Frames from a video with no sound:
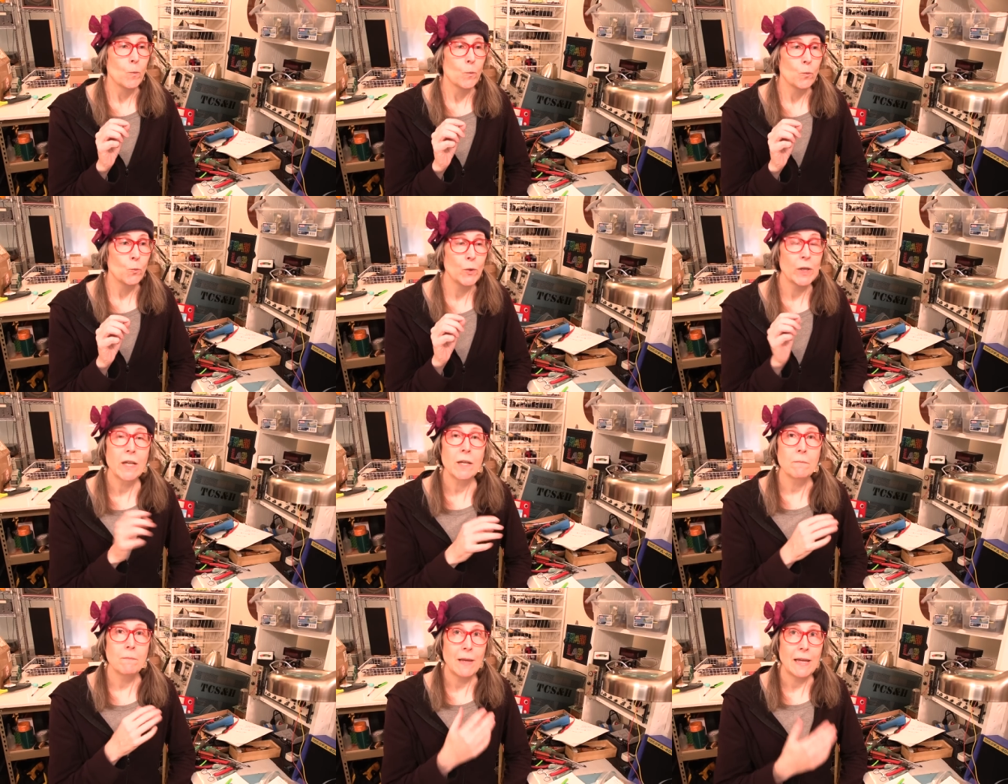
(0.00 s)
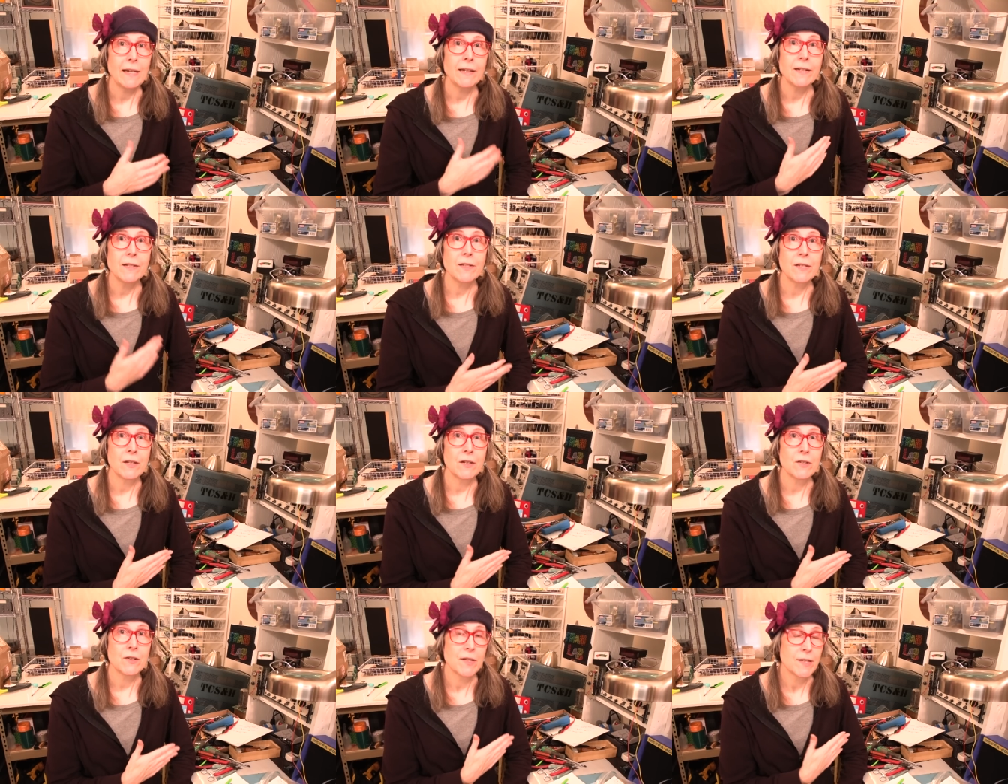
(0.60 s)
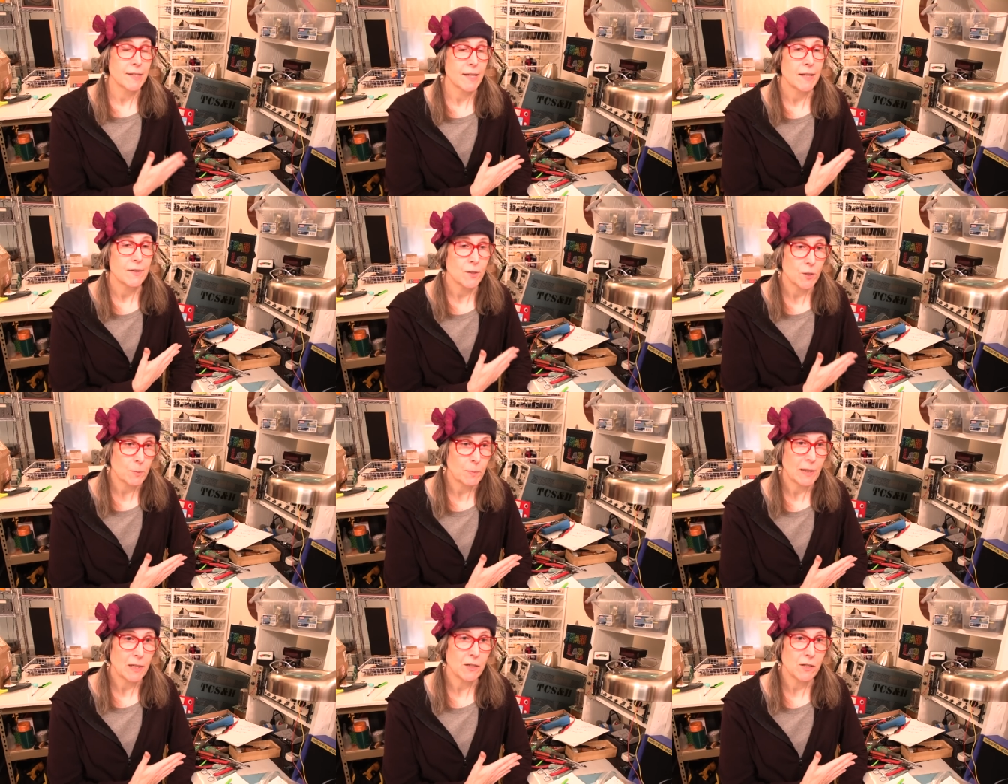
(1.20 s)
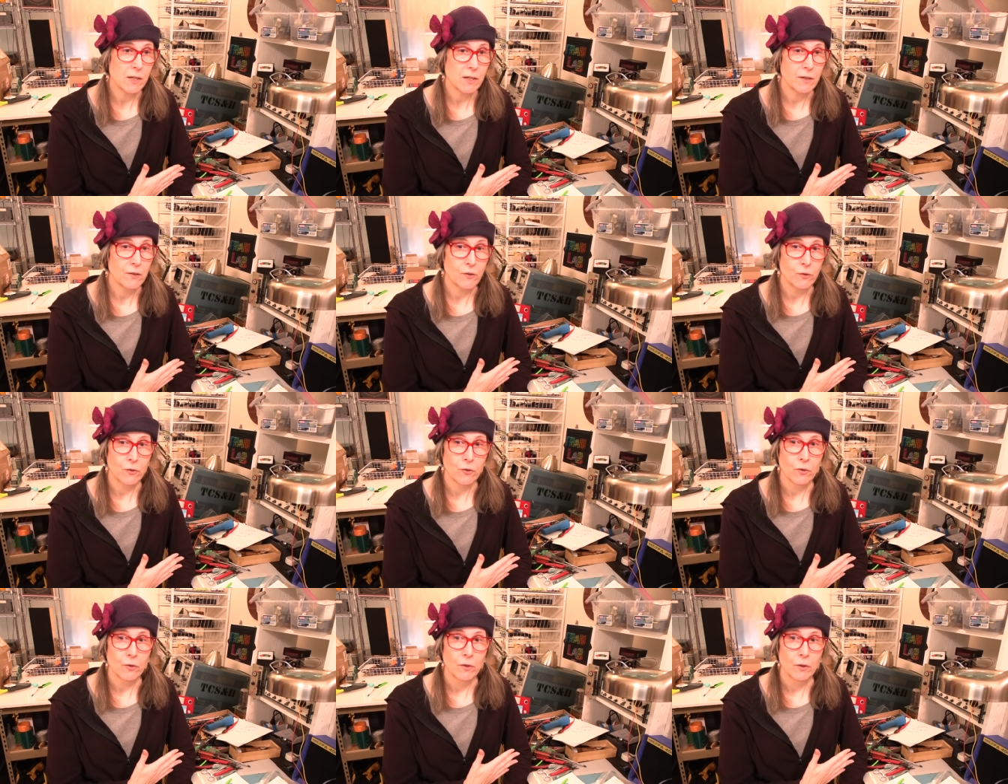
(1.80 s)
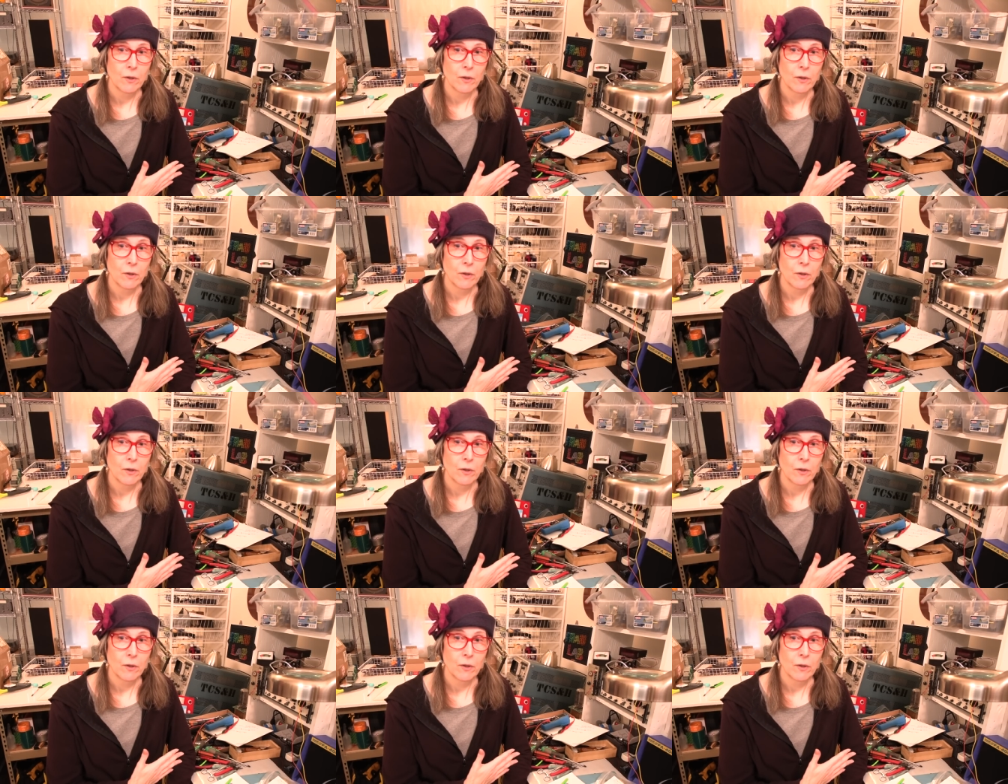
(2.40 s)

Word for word: we can make decisions as a species